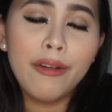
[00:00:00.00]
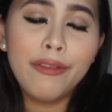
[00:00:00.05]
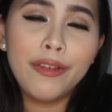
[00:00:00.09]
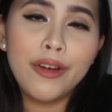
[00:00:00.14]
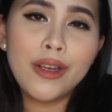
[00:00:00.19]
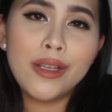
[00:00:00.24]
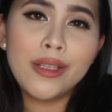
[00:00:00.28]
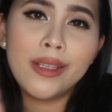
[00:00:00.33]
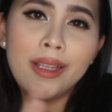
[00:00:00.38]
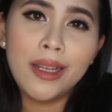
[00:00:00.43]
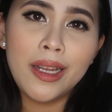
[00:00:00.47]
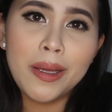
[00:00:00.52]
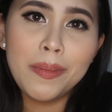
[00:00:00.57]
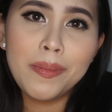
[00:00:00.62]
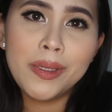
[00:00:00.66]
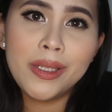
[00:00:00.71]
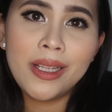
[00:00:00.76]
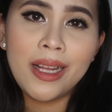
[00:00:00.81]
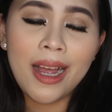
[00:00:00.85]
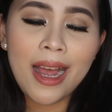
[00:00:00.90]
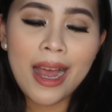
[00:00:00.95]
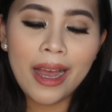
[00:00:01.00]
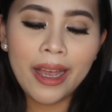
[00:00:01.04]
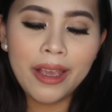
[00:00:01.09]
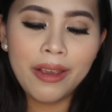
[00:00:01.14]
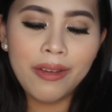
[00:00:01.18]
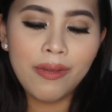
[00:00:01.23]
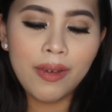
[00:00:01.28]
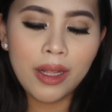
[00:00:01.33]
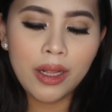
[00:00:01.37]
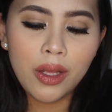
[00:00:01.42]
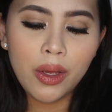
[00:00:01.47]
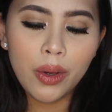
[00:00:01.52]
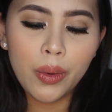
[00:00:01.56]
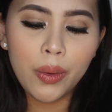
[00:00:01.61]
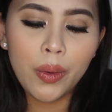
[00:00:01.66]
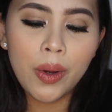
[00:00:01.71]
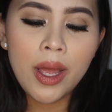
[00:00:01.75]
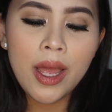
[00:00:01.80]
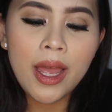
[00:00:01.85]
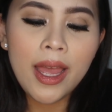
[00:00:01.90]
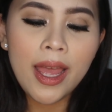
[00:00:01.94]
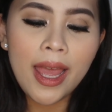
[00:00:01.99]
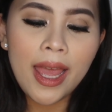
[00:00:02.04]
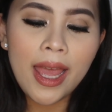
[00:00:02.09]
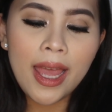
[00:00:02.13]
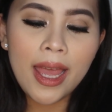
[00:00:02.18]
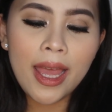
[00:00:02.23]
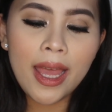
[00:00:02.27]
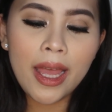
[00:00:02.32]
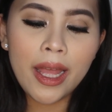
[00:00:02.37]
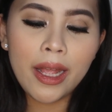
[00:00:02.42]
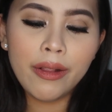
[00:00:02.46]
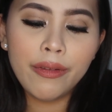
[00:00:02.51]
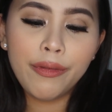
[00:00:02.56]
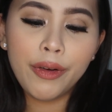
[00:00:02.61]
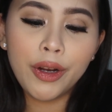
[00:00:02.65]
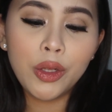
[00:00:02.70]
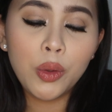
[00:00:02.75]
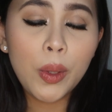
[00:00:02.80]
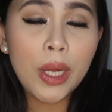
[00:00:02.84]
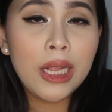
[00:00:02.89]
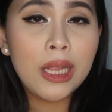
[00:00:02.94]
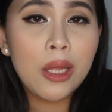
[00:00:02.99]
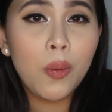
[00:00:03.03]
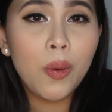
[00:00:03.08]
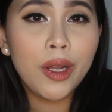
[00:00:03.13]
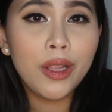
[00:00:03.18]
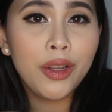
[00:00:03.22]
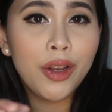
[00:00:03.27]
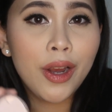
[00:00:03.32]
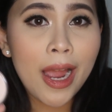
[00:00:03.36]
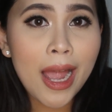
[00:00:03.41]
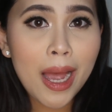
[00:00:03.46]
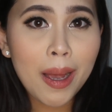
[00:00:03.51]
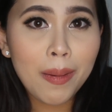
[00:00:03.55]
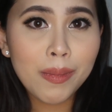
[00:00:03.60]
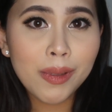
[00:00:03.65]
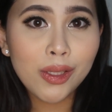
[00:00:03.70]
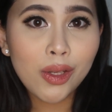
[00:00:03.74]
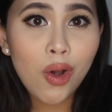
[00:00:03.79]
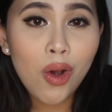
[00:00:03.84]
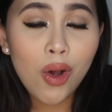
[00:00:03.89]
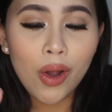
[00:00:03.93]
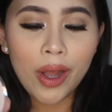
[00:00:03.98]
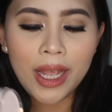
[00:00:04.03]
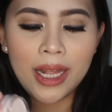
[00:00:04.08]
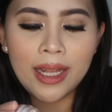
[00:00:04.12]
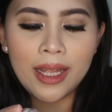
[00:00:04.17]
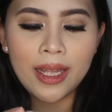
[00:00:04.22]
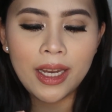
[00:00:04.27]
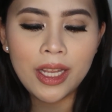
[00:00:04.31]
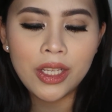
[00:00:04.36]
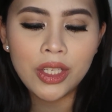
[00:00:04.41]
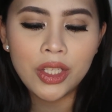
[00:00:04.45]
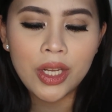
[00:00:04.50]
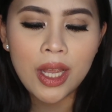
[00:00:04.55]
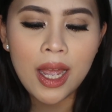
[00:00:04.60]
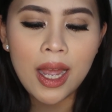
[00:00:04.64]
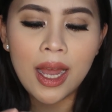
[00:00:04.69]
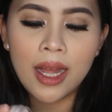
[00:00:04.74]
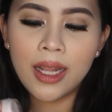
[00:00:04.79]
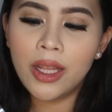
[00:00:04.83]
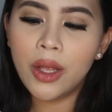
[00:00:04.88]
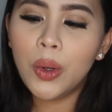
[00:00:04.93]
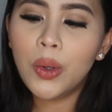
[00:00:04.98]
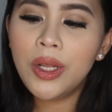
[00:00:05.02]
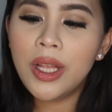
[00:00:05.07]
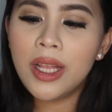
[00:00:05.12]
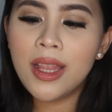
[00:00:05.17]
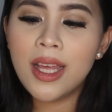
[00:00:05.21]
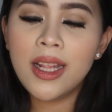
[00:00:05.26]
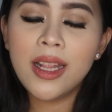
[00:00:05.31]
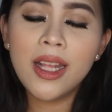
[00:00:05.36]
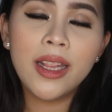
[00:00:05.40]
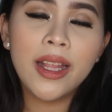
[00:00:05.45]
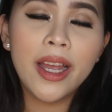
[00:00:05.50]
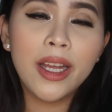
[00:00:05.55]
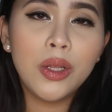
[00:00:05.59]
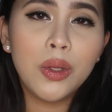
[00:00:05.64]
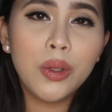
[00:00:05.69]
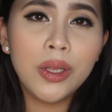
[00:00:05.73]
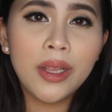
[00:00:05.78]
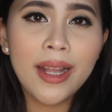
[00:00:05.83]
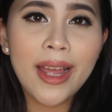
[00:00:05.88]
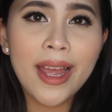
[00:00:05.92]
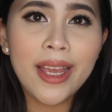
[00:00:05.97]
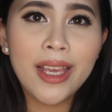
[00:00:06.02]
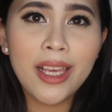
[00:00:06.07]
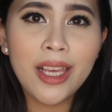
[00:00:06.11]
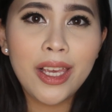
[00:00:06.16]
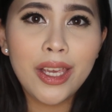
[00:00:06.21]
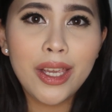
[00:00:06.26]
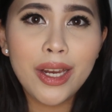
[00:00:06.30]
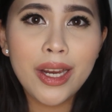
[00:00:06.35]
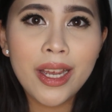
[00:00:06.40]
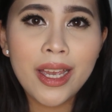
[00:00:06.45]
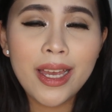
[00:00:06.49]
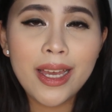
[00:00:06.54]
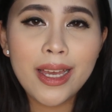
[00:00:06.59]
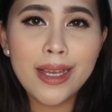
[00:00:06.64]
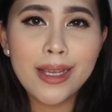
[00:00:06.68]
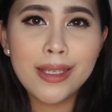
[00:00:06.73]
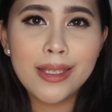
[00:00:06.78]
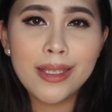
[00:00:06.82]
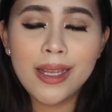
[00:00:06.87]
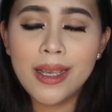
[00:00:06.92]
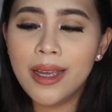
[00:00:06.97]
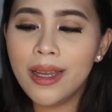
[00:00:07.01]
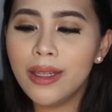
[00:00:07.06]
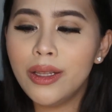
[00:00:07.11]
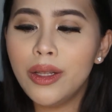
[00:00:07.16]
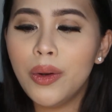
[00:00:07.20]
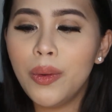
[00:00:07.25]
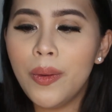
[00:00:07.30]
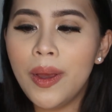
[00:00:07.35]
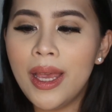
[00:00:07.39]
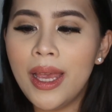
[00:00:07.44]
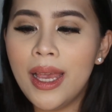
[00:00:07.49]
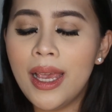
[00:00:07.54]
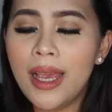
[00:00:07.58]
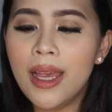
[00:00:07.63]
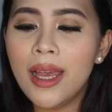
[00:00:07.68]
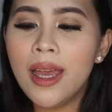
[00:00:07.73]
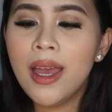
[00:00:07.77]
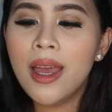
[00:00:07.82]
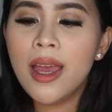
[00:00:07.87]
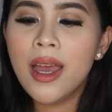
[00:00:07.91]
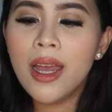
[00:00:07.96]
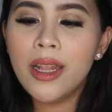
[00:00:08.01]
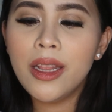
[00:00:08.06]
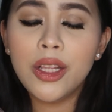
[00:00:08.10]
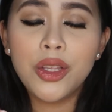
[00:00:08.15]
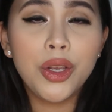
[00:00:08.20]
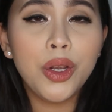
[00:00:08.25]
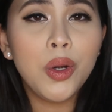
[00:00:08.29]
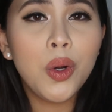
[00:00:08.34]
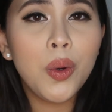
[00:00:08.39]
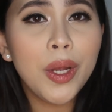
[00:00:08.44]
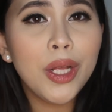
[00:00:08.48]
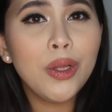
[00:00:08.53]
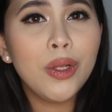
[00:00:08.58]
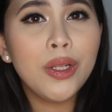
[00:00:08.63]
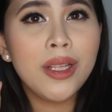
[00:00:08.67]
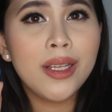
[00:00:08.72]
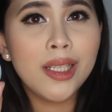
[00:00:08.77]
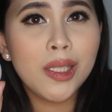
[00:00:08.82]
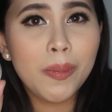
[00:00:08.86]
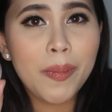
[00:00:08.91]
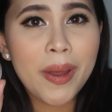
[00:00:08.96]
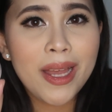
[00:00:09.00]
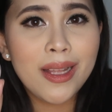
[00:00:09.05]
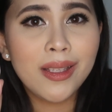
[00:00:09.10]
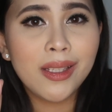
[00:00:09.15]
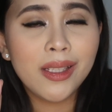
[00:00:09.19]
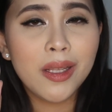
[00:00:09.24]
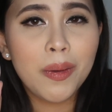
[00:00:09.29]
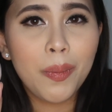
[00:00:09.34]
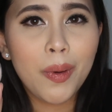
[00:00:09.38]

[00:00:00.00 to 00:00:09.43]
first clips ng aking video. And for 21 grams, okay na rin siya. The only thing that I don't like here is the way that you're going to dispense the